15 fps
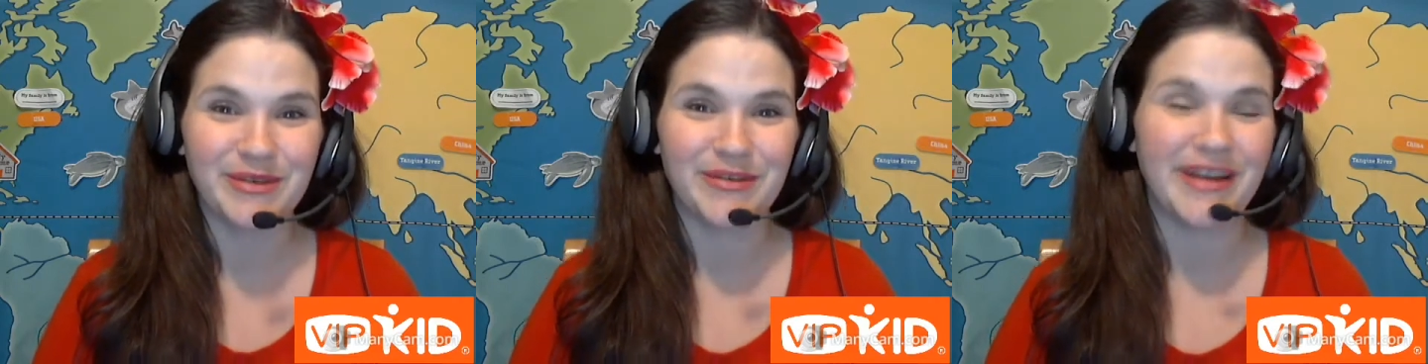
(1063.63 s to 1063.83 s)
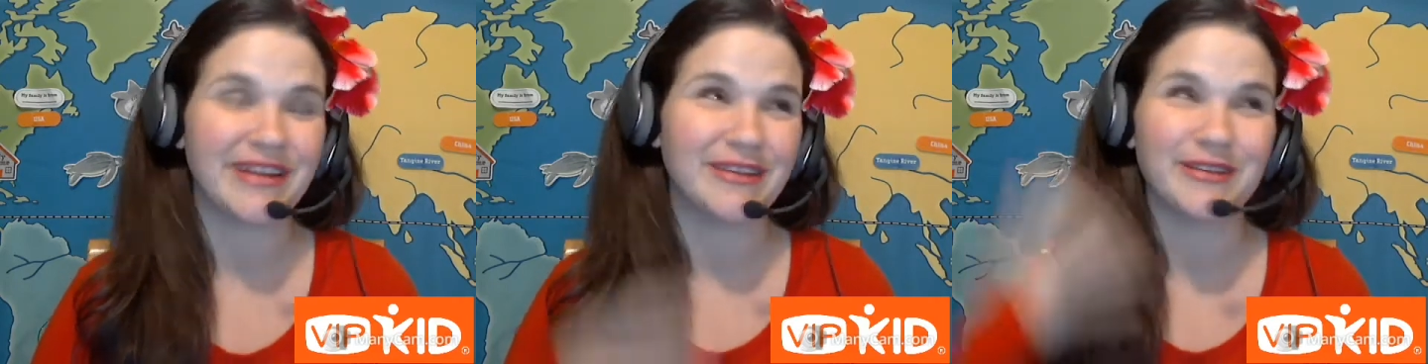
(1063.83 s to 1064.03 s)

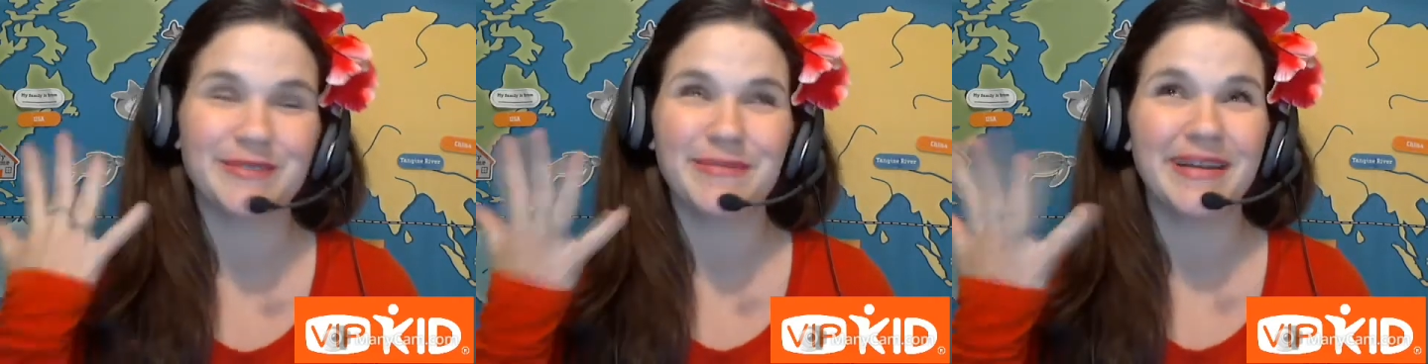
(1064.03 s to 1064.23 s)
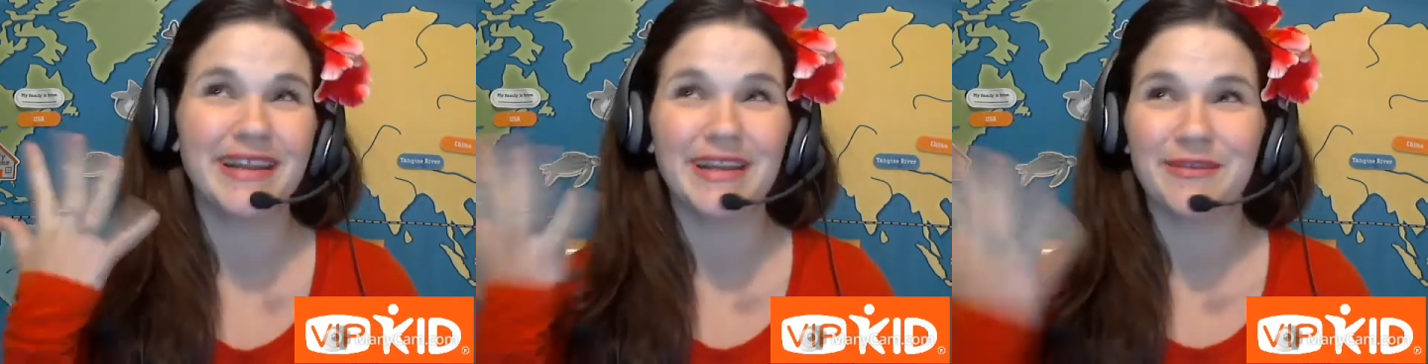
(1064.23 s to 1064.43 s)
good
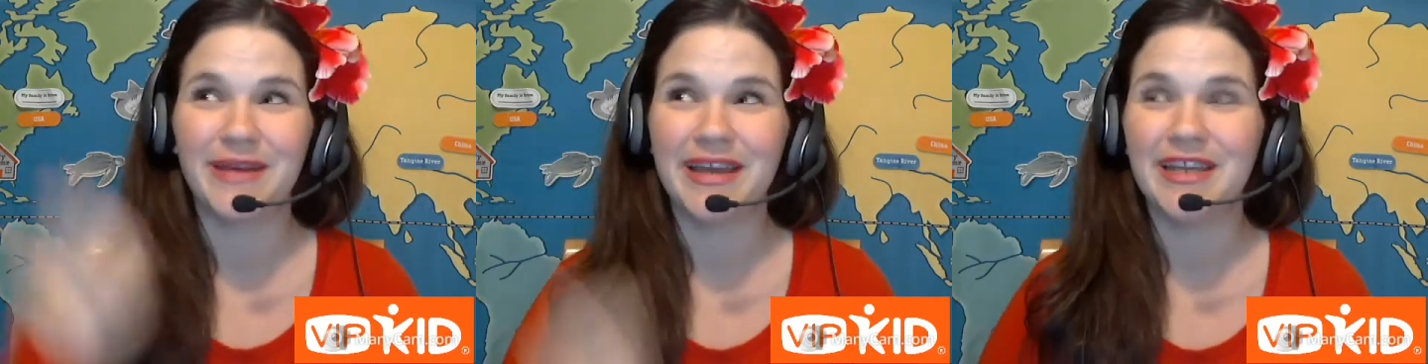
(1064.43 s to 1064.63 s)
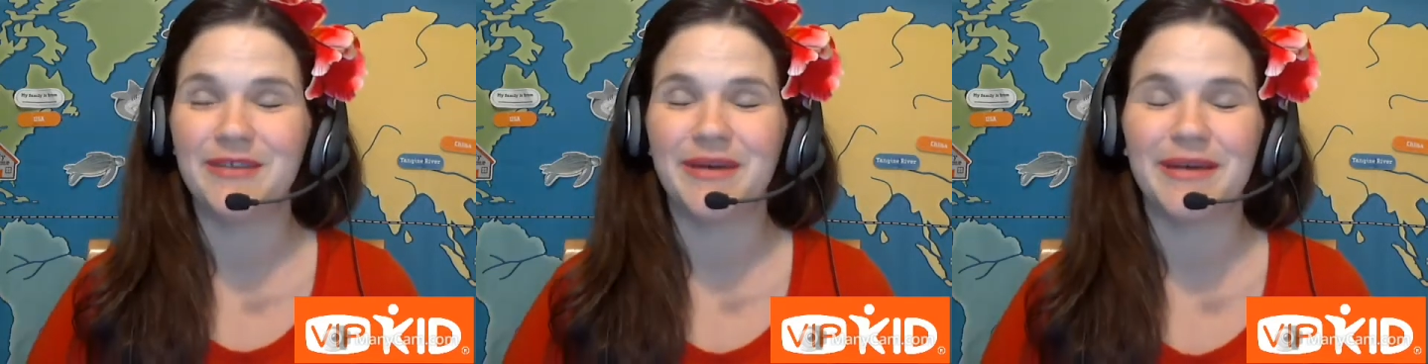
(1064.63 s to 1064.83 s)
regulars. But
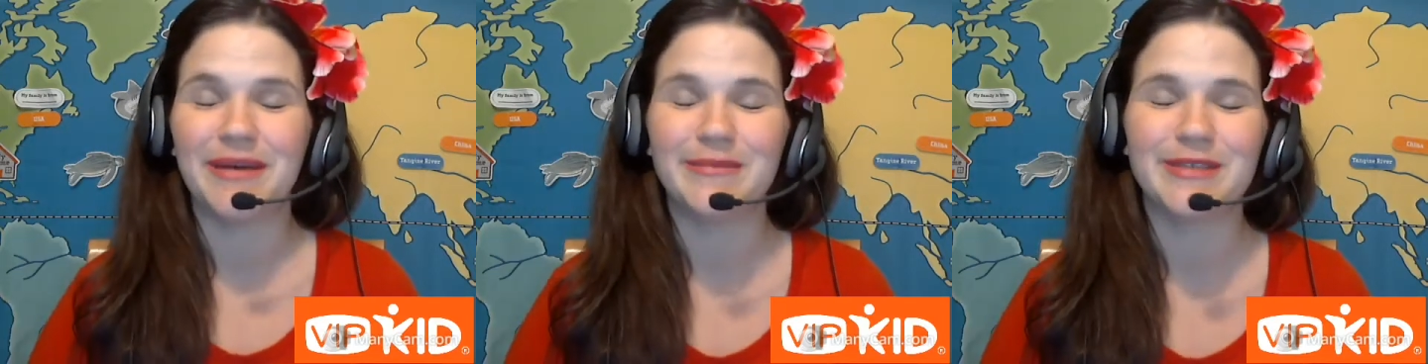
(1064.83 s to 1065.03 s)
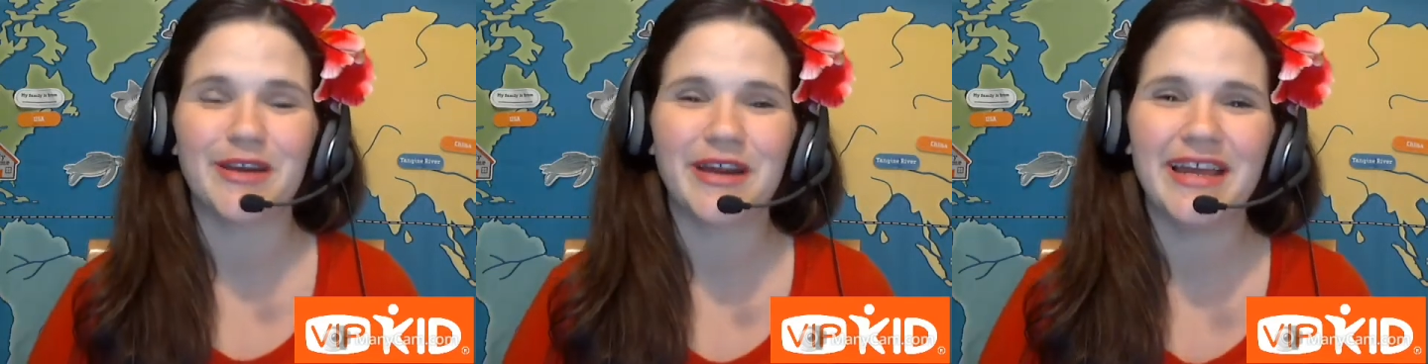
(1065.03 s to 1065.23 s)
anyway,
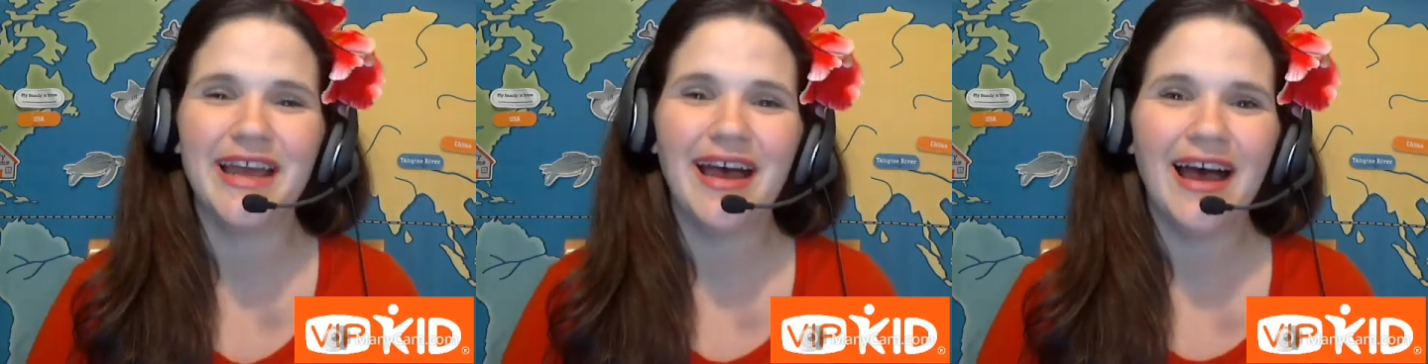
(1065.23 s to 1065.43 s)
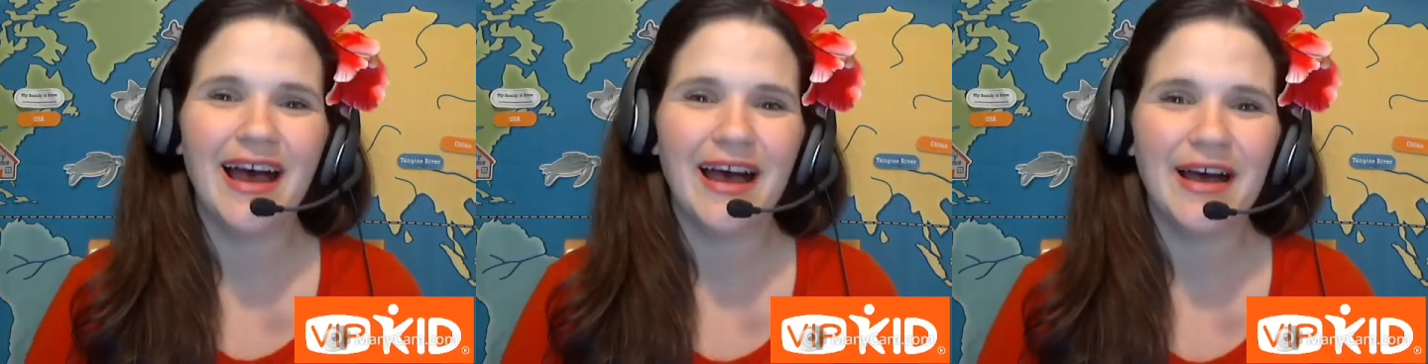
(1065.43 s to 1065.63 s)
I'm sorry.
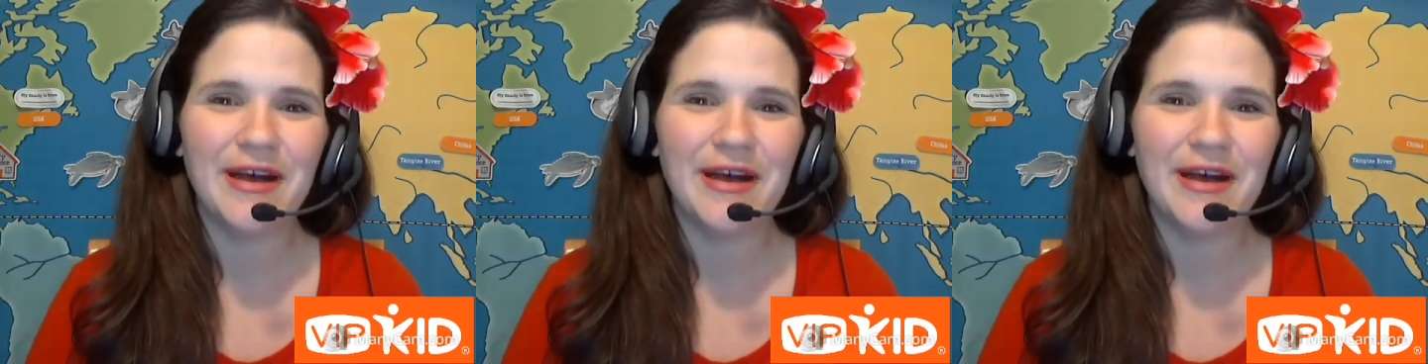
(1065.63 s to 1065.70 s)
